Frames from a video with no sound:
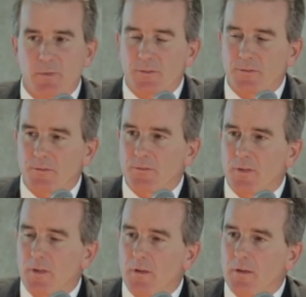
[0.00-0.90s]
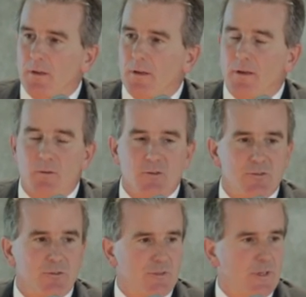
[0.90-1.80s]
basis
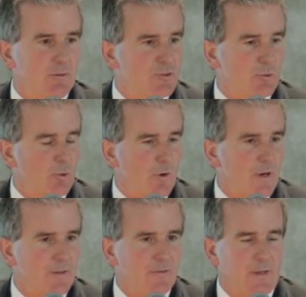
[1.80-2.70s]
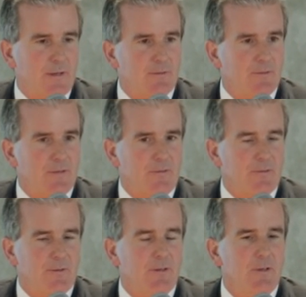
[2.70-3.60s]
to acquire this
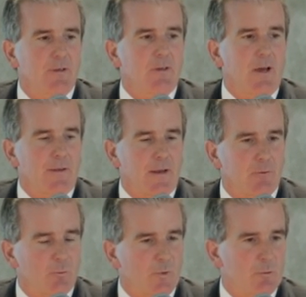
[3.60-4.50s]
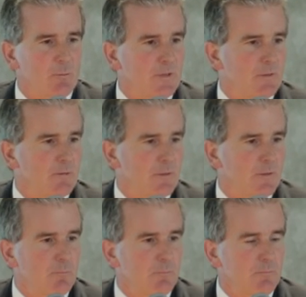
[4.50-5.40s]
asset, and then we will be
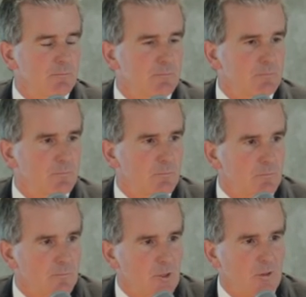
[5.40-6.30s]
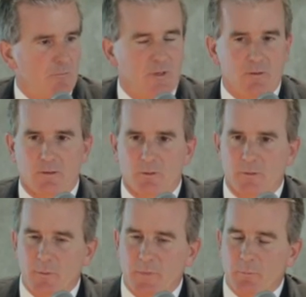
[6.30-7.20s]
having
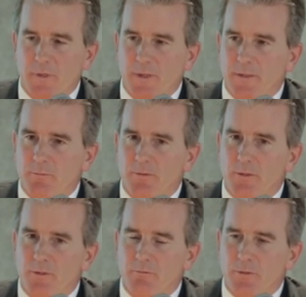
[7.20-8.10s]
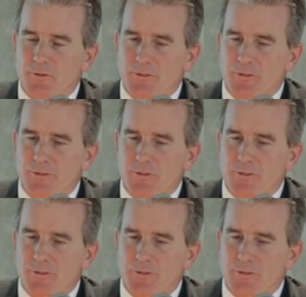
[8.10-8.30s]
quite a big payday for our